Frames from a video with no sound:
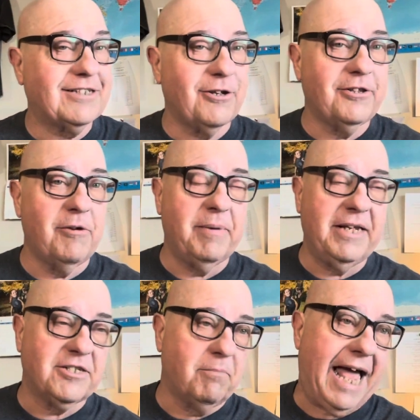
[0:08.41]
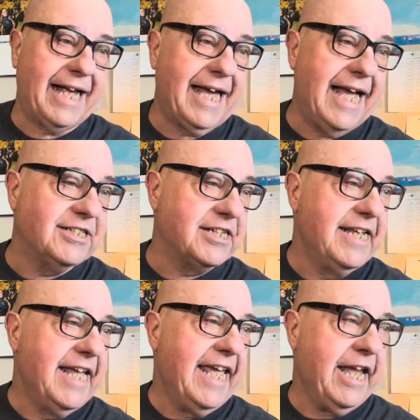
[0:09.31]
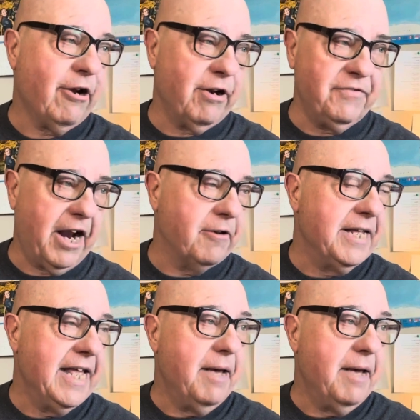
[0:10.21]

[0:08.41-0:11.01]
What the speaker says: so there'll be some black ice here and there.